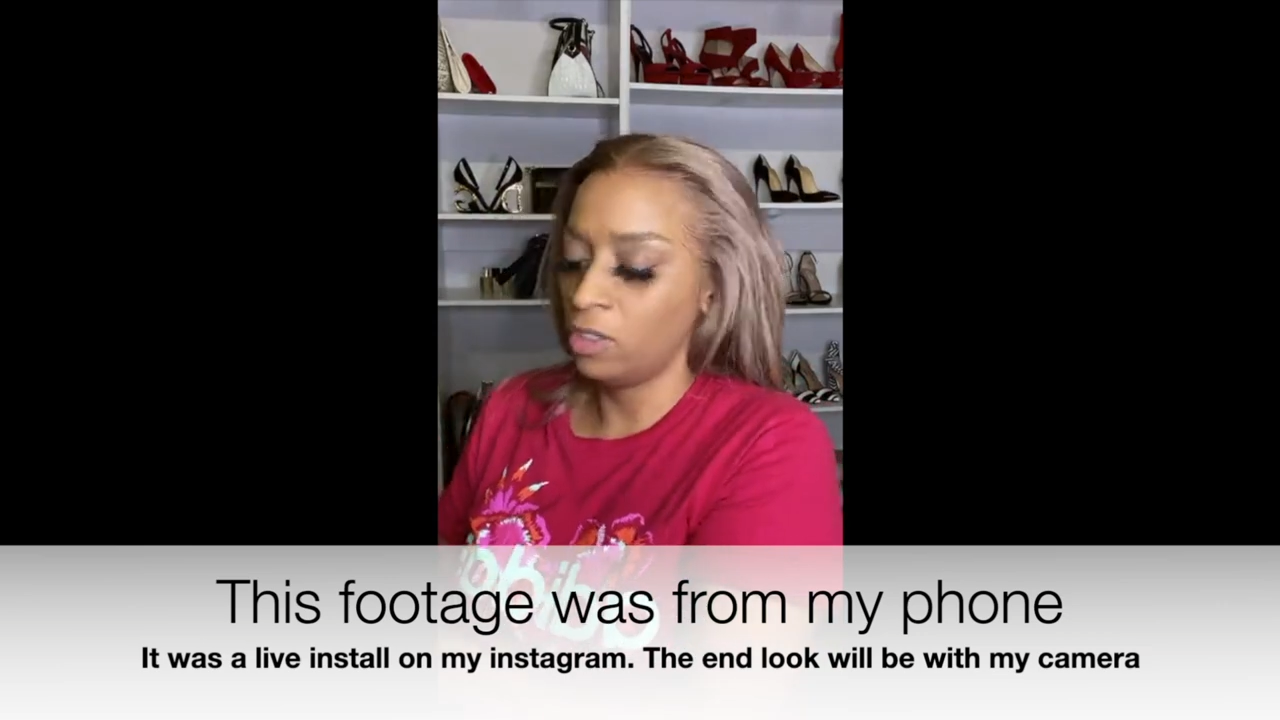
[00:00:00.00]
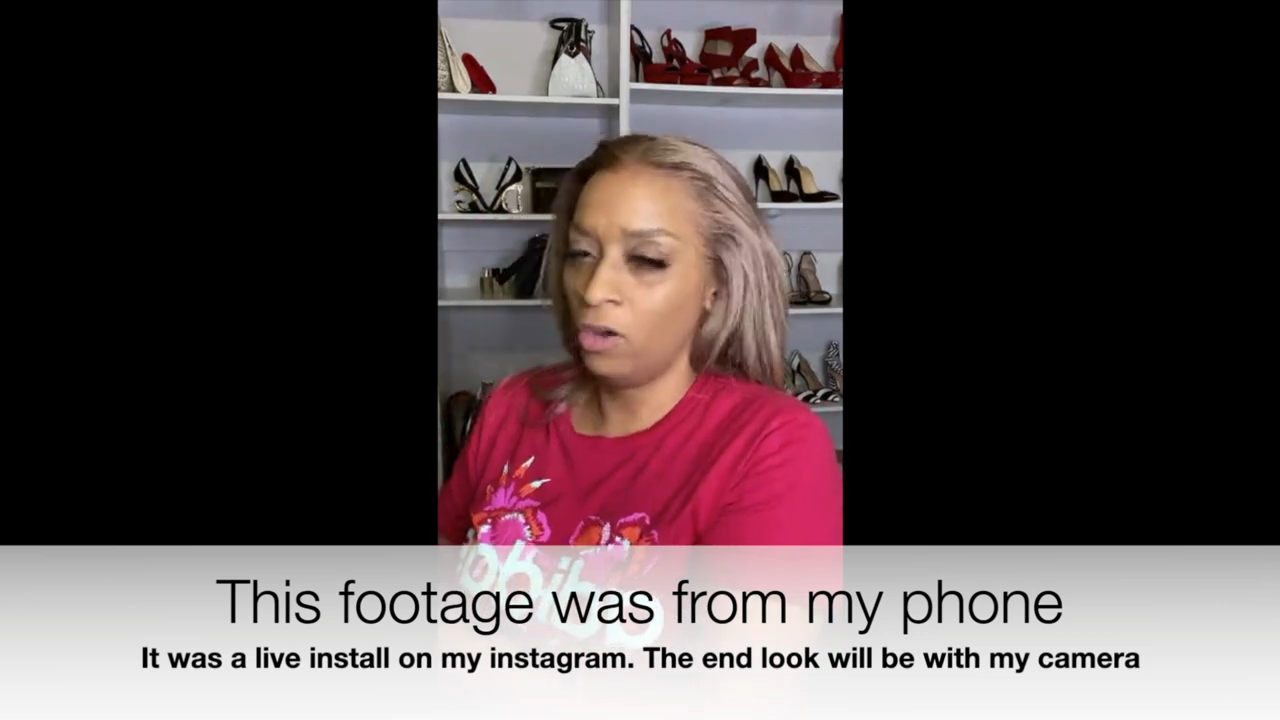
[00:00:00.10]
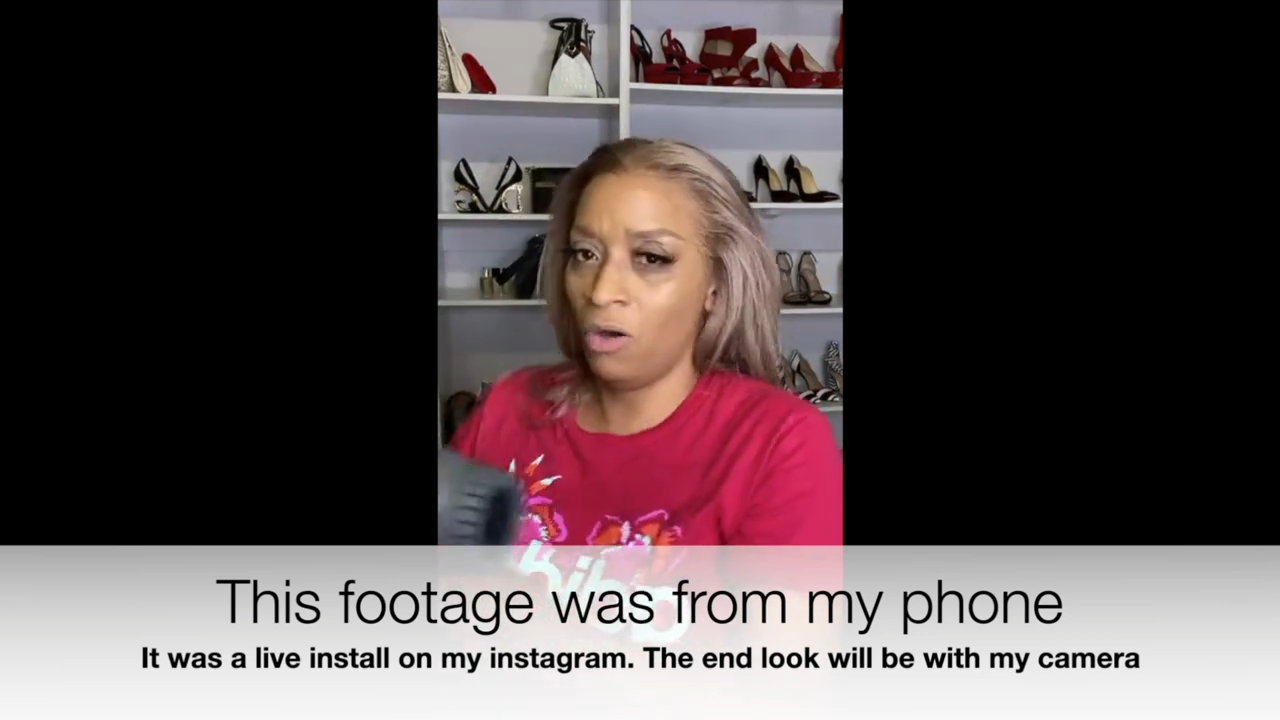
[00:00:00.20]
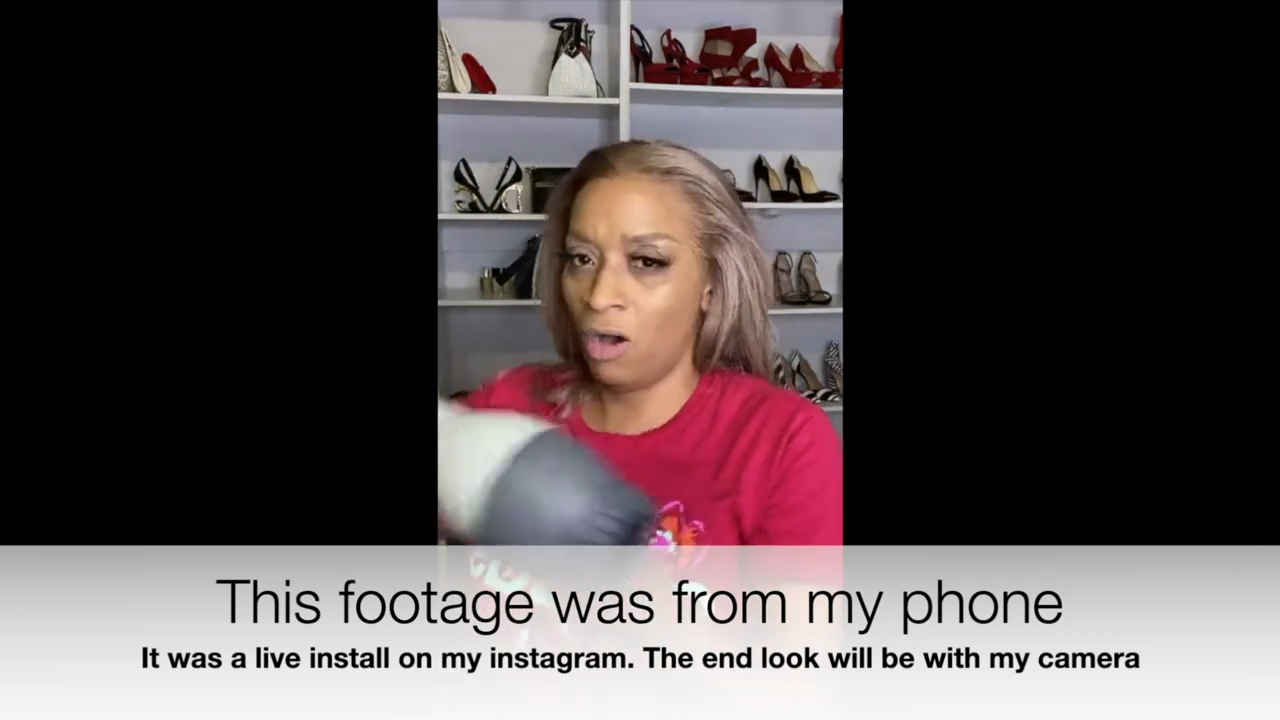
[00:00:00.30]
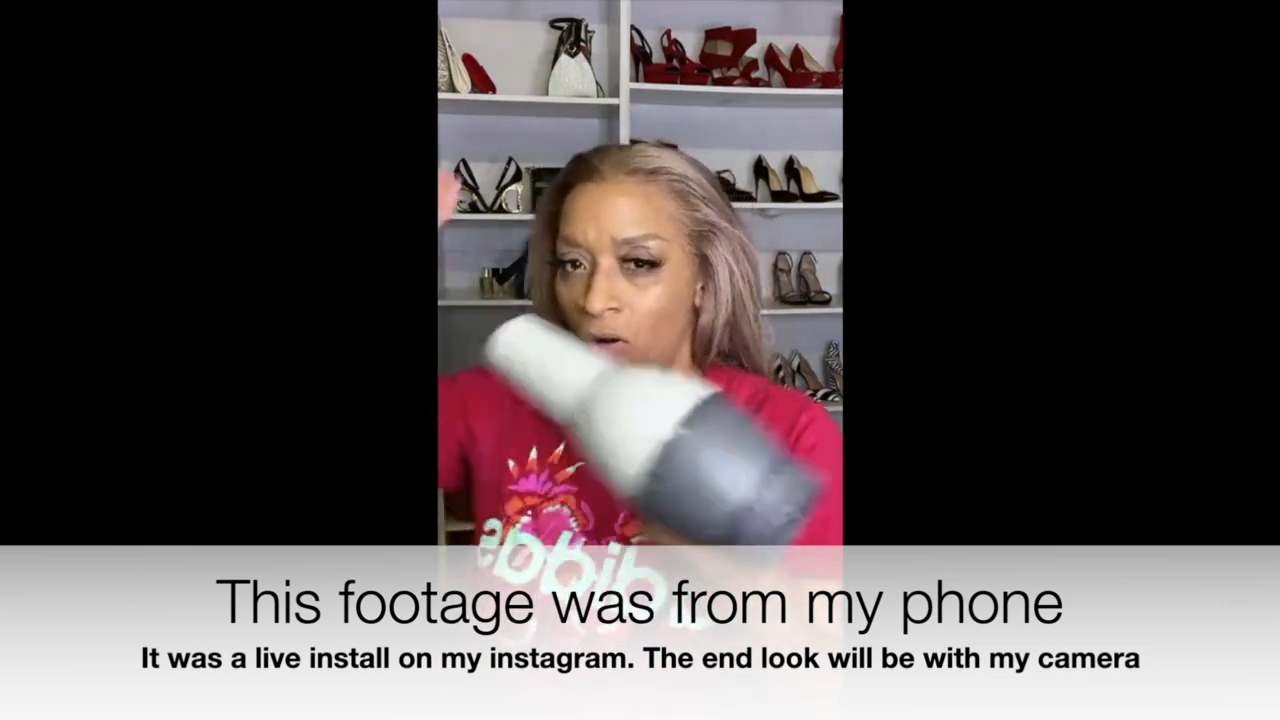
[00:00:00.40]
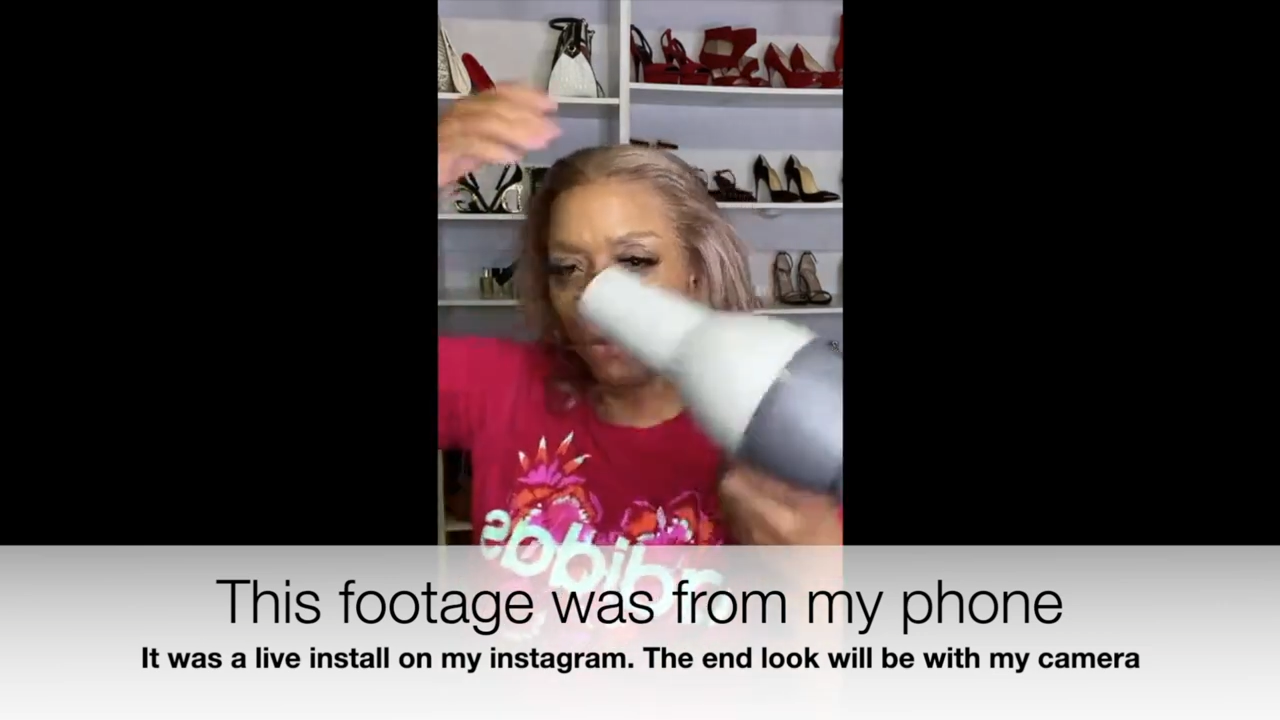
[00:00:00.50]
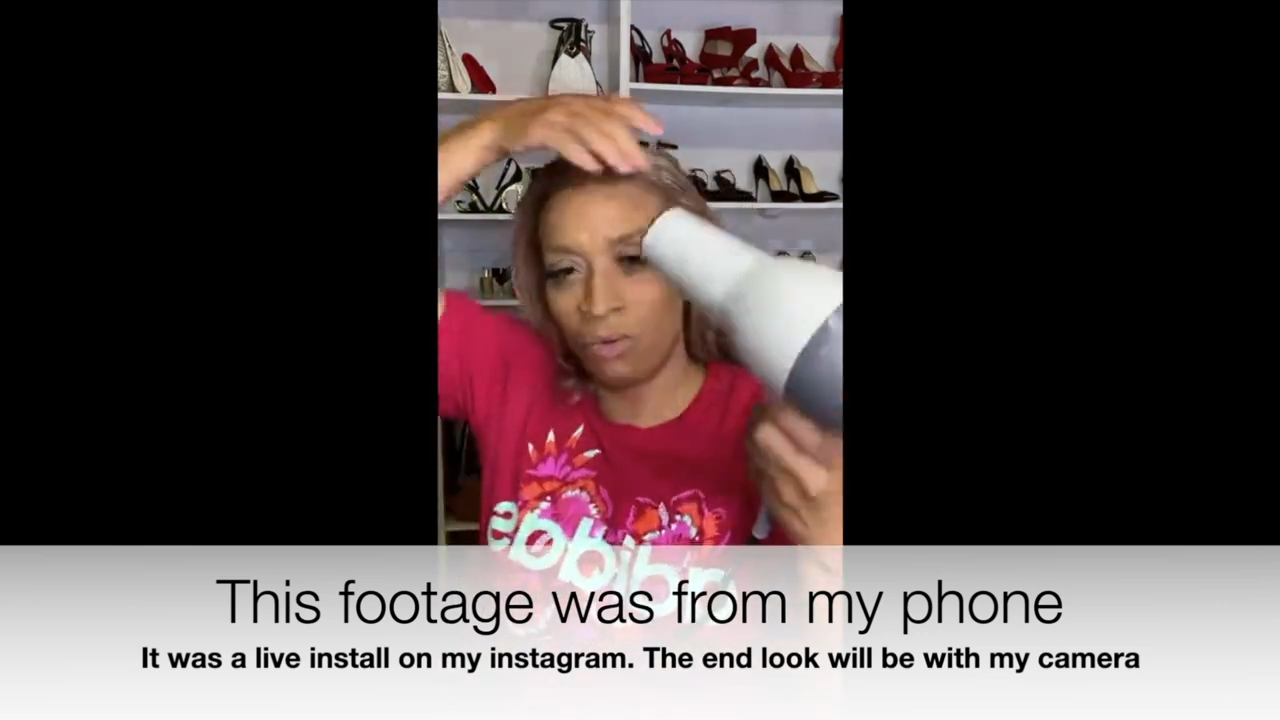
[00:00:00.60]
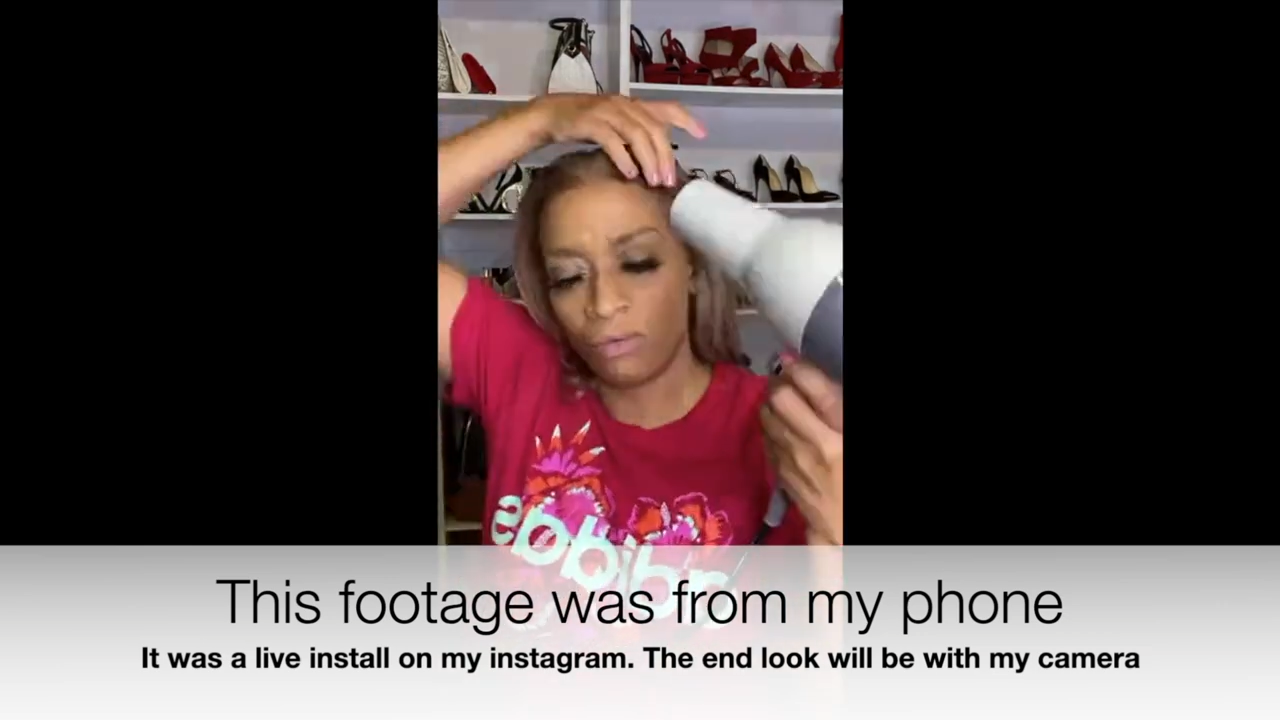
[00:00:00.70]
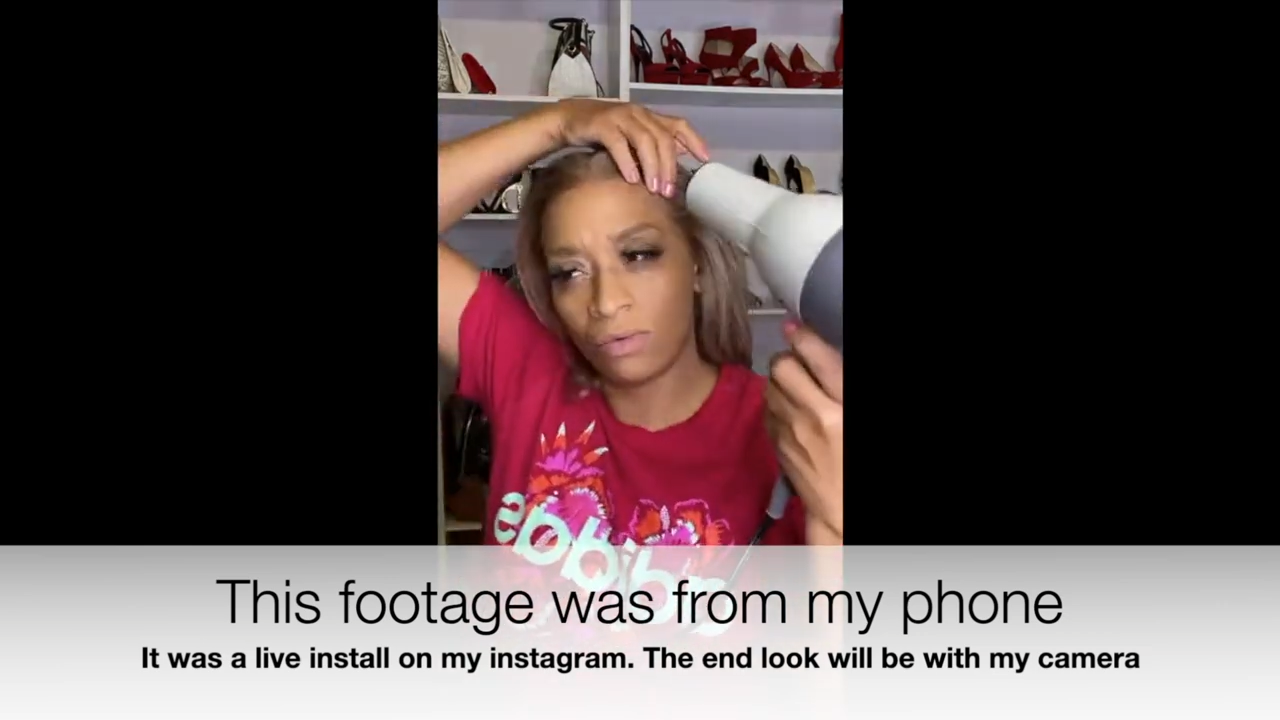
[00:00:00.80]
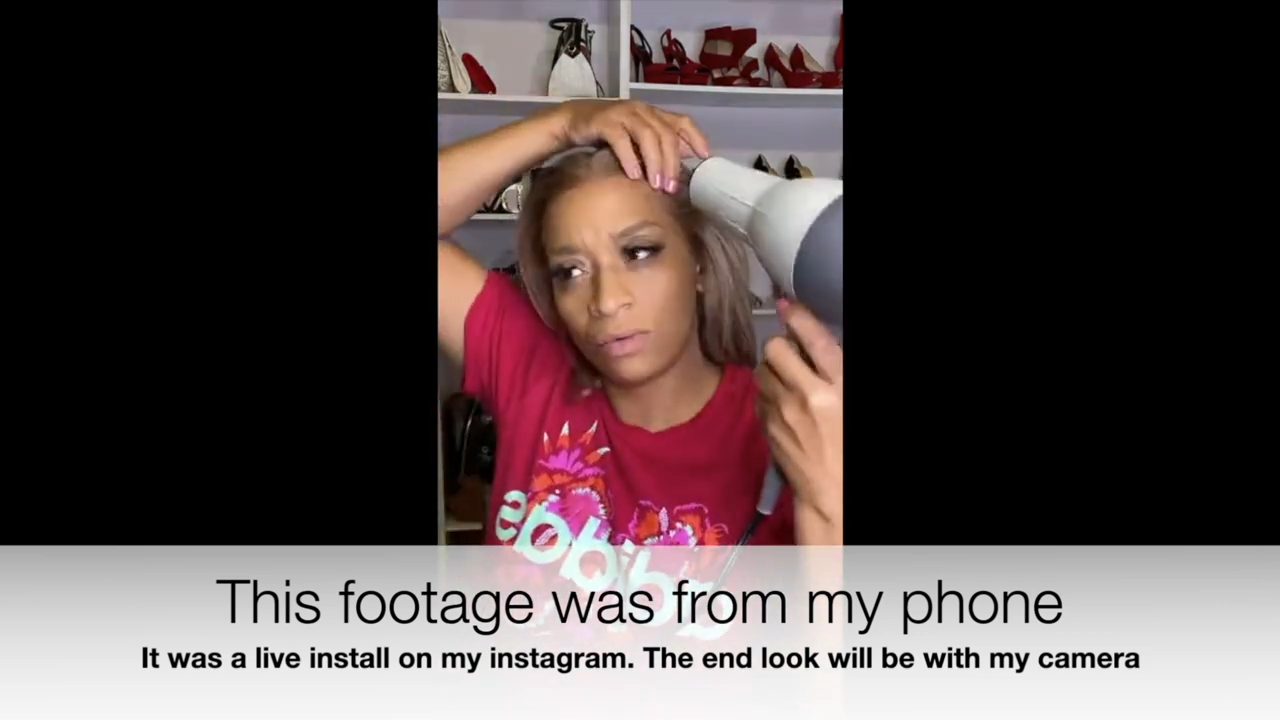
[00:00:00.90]
your
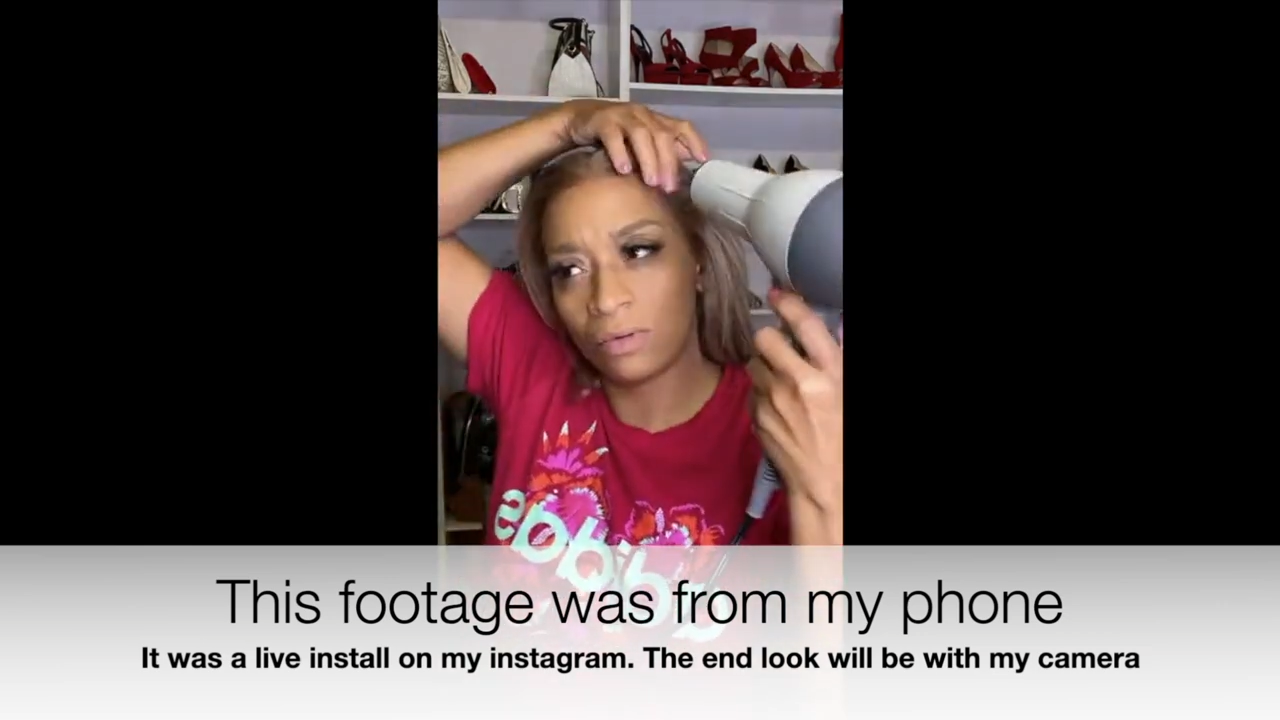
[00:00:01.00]
hole.